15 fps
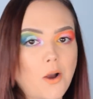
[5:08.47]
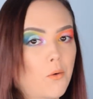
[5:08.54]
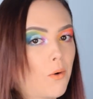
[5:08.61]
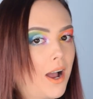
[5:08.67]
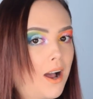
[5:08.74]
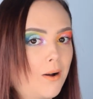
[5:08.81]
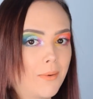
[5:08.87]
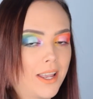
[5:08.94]

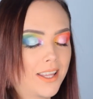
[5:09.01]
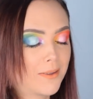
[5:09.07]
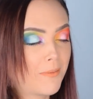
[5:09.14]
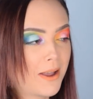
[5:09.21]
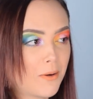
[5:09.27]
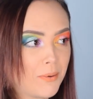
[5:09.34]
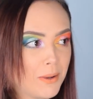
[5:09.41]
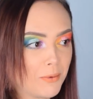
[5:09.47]
wow, man, the
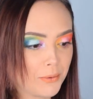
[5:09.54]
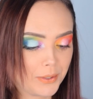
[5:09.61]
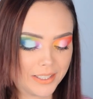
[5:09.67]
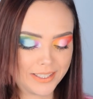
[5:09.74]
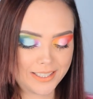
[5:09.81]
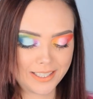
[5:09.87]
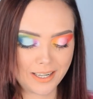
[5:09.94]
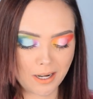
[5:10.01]
male people
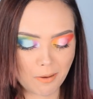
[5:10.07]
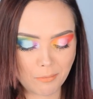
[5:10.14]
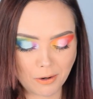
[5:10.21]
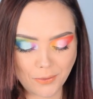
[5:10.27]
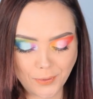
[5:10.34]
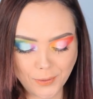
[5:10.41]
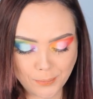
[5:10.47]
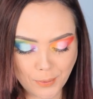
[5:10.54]
really did a number
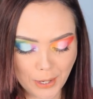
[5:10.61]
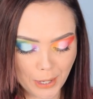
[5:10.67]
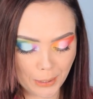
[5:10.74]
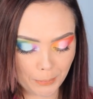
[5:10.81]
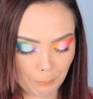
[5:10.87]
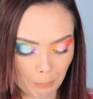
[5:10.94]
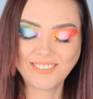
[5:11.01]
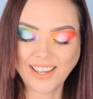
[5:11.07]
on this
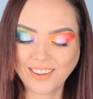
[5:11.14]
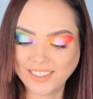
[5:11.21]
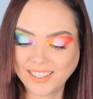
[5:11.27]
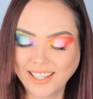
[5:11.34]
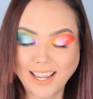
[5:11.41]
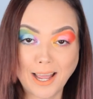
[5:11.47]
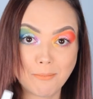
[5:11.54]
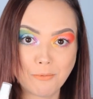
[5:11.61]
bag. Found the
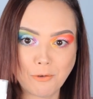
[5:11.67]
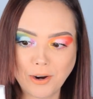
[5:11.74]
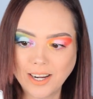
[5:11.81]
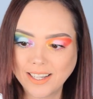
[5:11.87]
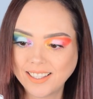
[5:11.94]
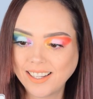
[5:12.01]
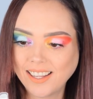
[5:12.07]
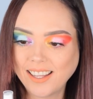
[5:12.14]
cap for
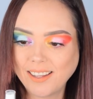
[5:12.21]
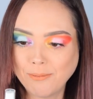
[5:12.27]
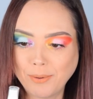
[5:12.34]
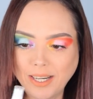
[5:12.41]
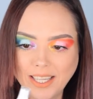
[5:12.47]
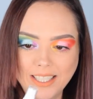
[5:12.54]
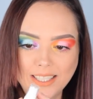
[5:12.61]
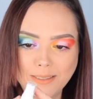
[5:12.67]
it.
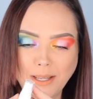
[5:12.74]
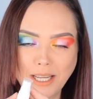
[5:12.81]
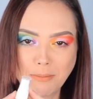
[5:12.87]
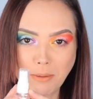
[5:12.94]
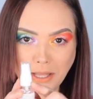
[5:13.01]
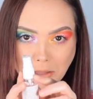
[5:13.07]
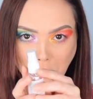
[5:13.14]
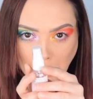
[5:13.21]
But he's like,
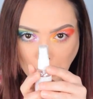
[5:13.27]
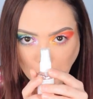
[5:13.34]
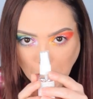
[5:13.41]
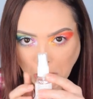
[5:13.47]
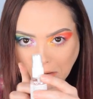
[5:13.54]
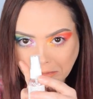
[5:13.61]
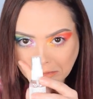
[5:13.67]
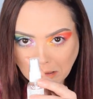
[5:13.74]
my little
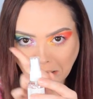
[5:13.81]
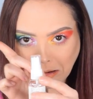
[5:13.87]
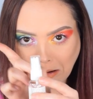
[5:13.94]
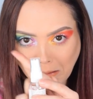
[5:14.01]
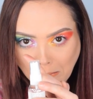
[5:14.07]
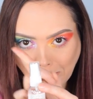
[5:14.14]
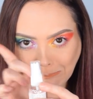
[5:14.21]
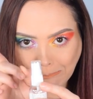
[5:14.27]
guy is like
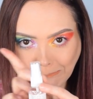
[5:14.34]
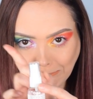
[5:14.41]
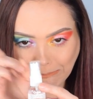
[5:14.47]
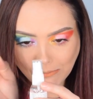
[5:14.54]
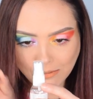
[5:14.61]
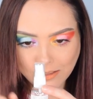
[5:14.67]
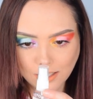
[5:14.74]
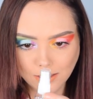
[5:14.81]
kind of
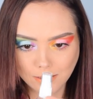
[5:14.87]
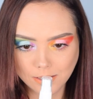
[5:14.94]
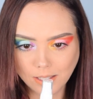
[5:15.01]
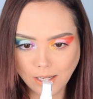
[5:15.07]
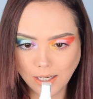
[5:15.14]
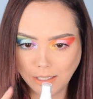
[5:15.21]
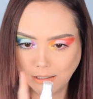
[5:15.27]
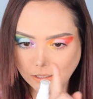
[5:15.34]
to the
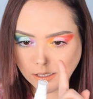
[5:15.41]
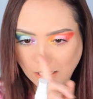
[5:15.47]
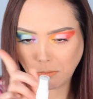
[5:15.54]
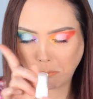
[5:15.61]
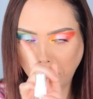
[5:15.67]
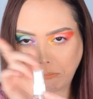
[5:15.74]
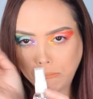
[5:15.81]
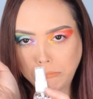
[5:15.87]
side. He's like,
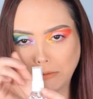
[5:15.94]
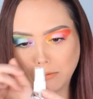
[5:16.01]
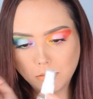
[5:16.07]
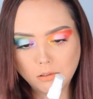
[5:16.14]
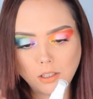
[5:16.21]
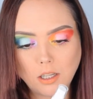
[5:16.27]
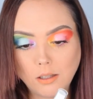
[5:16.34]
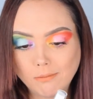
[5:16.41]

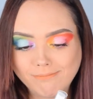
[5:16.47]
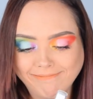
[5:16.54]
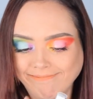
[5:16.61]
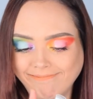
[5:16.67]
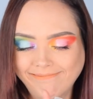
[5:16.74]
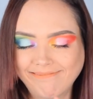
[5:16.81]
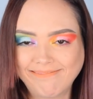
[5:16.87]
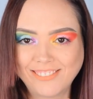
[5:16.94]

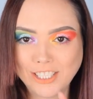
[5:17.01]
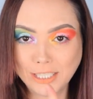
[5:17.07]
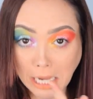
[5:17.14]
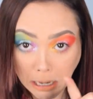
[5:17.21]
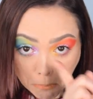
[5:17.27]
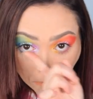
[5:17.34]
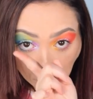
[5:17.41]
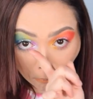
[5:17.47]
just
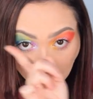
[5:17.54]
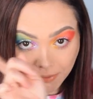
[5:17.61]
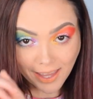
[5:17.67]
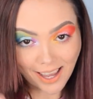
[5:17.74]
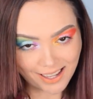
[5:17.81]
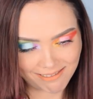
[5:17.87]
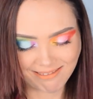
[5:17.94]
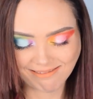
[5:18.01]
like
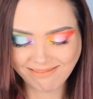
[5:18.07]
that.